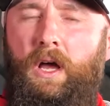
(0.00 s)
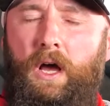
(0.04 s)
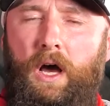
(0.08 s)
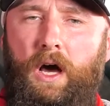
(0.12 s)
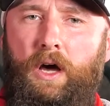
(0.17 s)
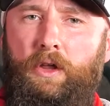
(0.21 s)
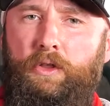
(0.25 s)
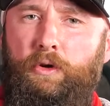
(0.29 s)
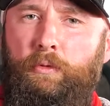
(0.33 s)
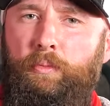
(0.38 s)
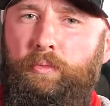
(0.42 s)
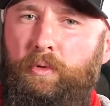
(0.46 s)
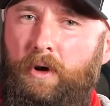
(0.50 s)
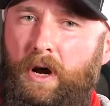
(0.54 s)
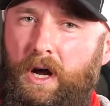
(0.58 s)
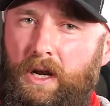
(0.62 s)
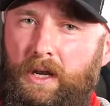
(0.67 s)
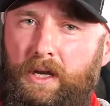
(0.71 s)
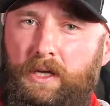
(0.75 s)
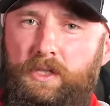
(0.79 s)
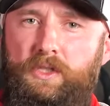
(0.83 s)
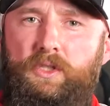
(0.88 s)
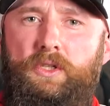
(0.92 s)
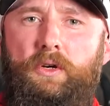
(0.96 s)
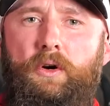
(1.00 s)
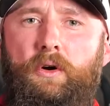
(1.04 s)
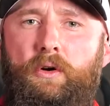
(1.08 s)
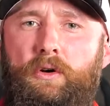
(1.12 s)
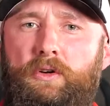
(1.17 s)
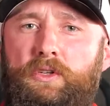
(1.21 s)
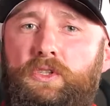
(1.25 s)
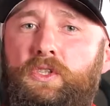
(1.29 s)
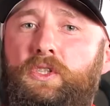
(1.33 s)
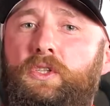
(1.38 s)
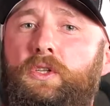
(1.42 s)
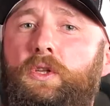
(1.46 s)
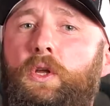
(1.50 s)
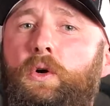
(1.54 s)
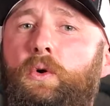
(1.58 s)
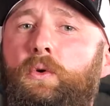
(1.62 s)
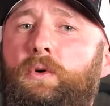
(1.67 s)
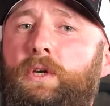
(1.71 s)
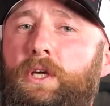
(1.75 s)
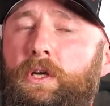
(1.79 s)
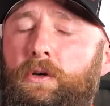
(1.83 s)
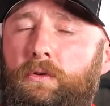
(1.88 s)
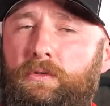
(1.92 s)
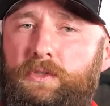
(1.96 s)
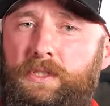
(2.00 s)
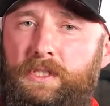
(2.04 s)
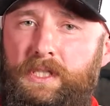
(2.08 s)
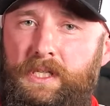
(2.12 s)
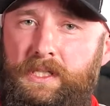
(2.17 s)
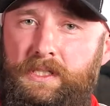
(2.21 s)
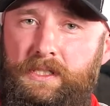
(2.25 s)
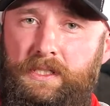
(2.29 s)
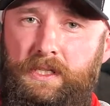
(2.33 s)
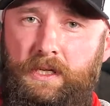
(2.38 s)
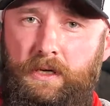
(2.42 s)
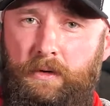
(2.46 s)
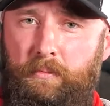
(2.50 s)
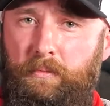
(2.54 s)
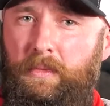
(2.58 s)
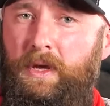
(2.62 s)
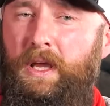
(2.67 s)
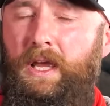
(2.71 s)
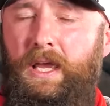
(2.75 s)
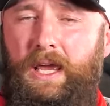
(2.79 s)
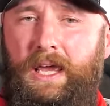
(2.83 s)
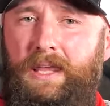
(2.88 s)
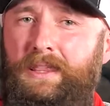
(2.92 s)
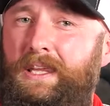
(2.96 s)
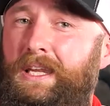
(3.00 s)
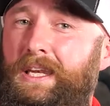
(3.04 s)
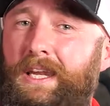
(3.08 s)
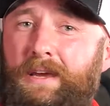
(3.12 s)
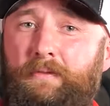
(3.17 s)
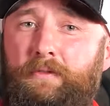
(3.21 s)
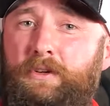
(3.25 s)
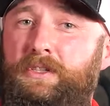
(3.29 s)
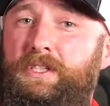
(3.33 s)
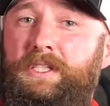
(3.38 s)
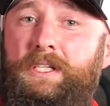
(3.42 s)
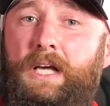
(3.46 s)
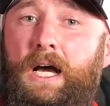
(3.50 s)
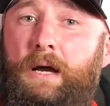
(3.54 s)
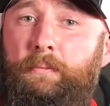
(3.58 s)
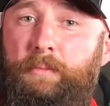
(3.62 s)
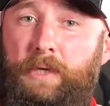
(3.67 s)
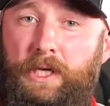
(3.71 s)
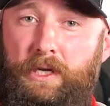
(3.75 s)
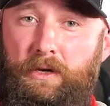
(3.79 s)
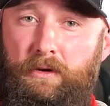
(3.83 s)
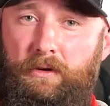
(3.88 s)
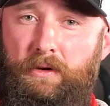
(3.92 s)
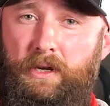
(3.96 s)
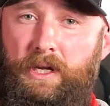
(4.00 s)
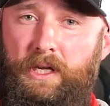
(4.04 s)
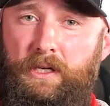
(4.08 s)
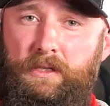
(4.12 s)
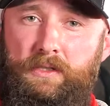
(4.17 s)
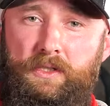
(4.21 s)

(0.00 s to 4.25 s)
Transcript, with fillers: Other products are a slow cure system and they never stop curing.